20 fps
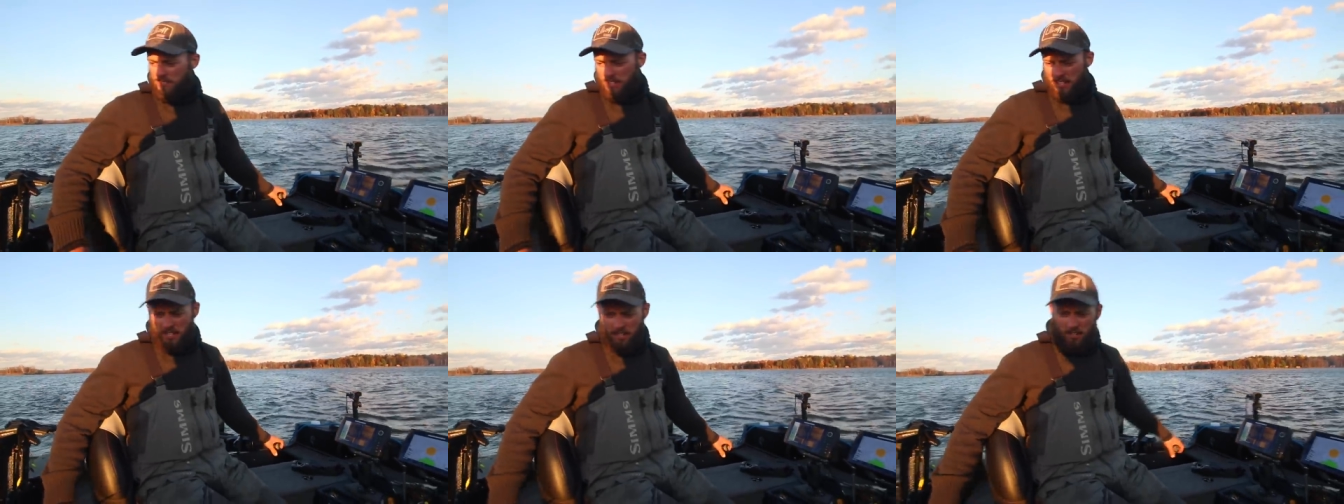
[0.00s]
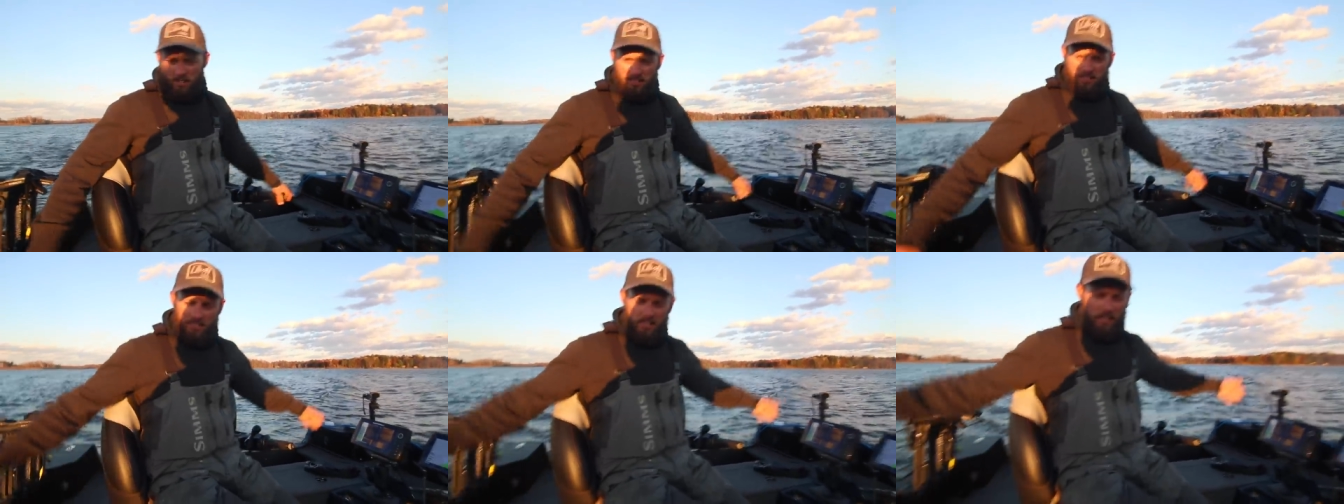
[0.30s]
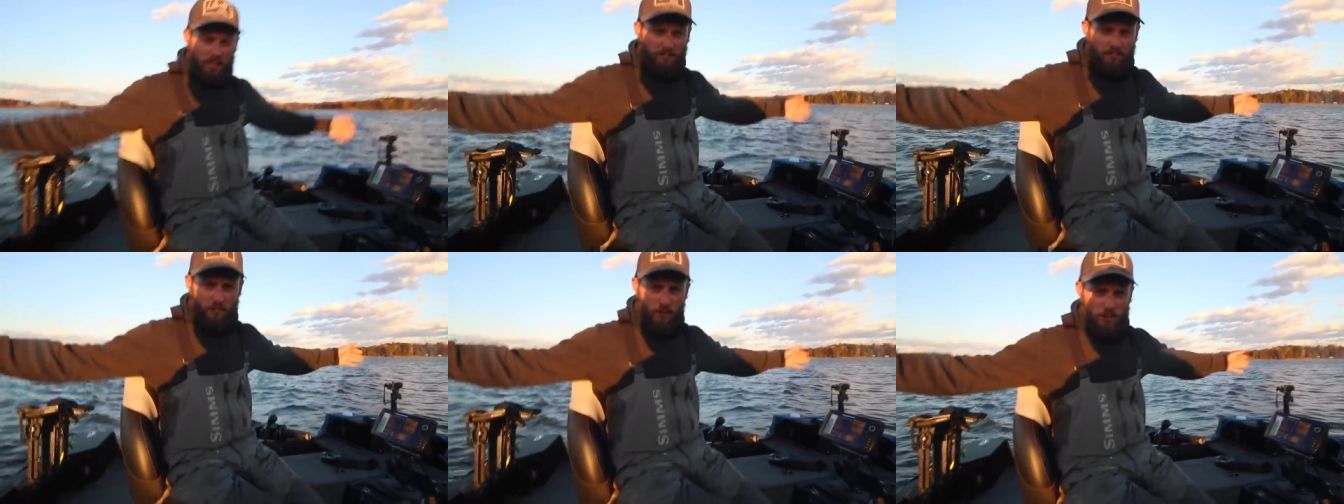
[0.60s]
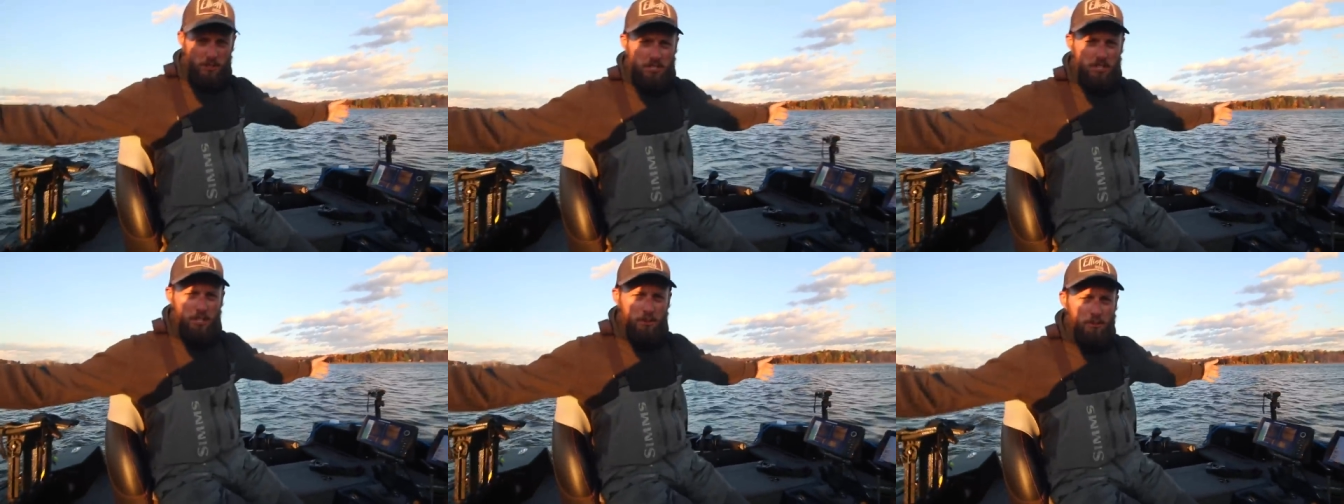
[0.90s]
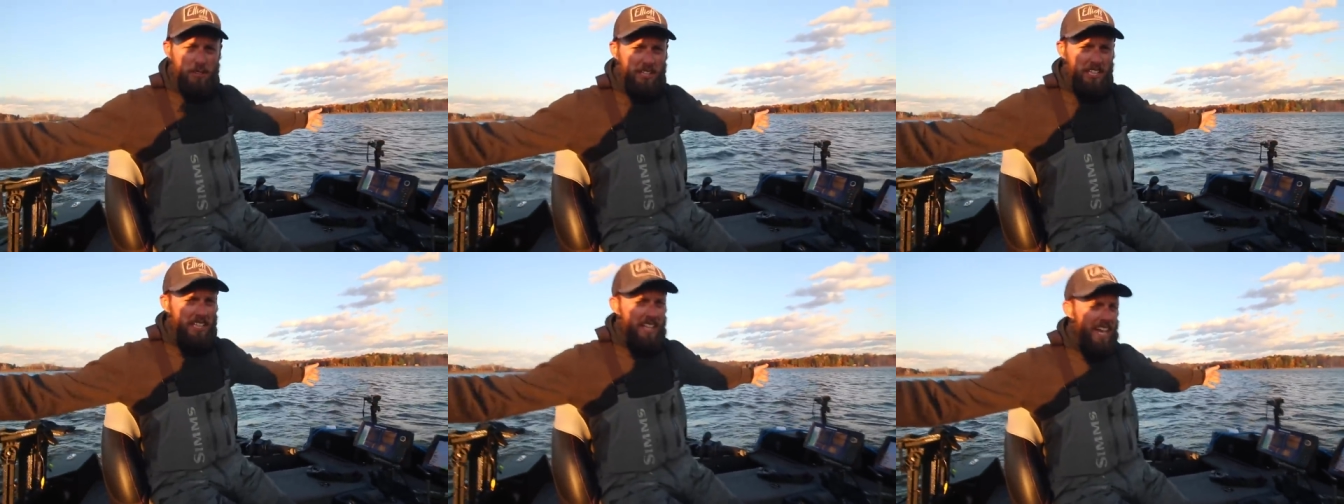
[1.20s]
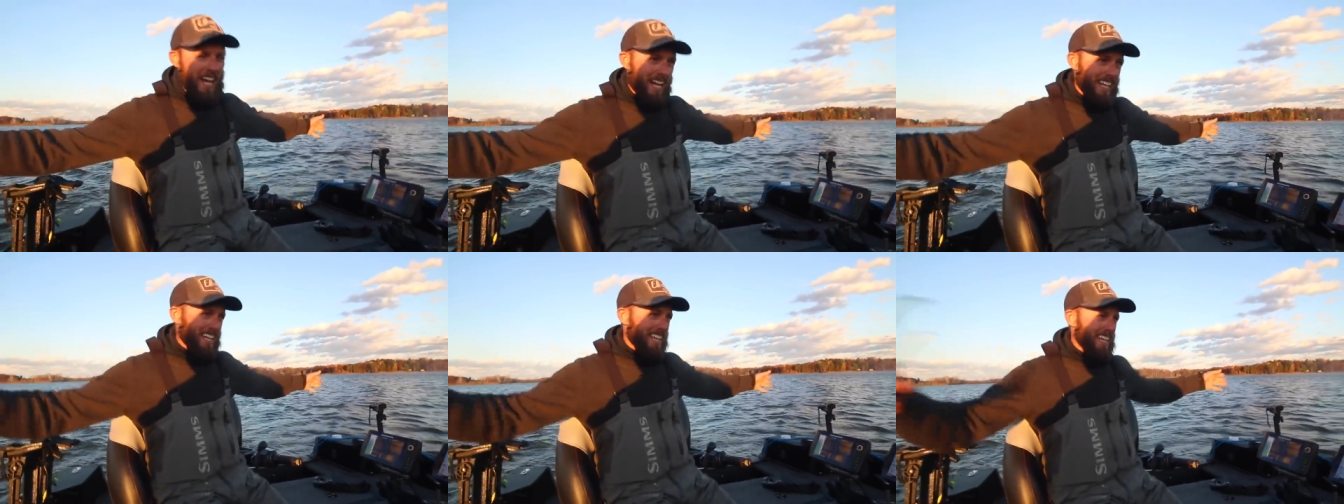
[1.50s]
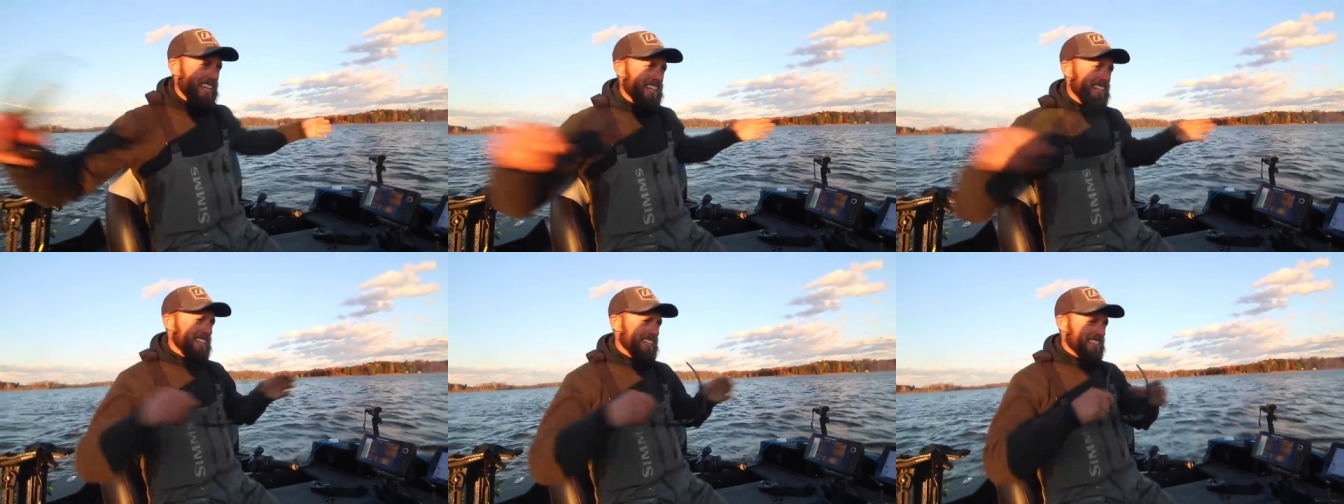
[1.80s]
video. Unfortunately, we did not
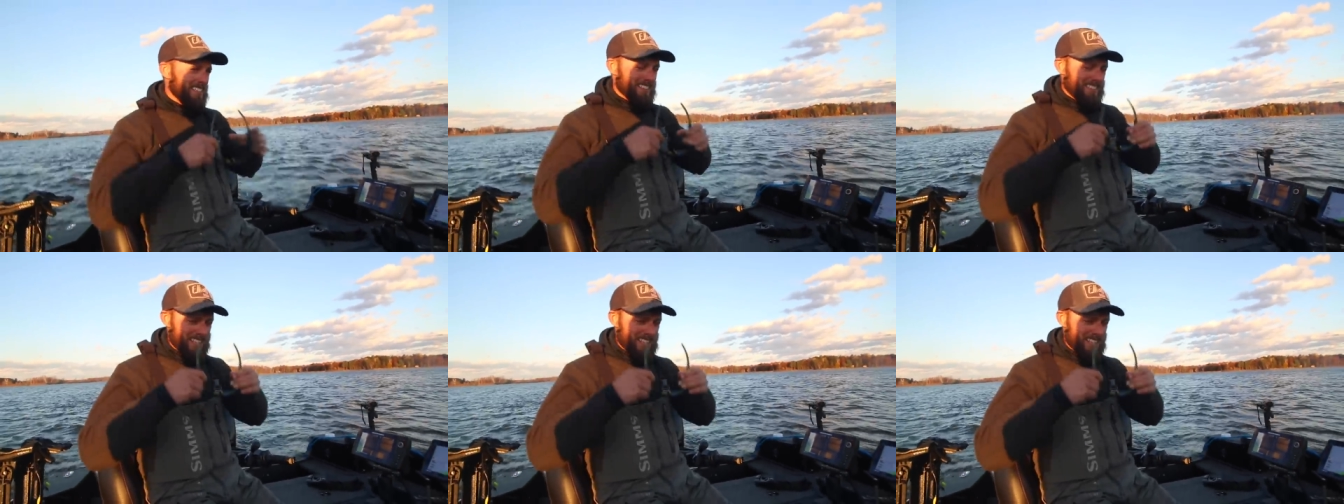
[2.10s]
get a